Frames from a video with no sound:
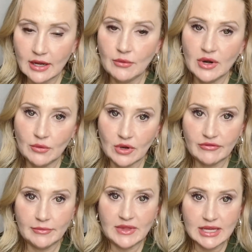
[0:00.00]
I want to work
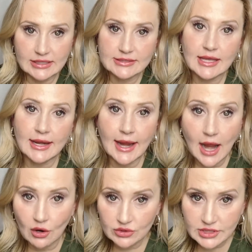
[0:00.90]
from the inside
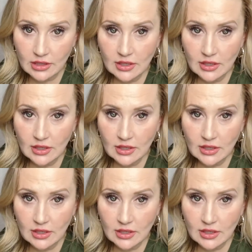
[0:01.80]
out.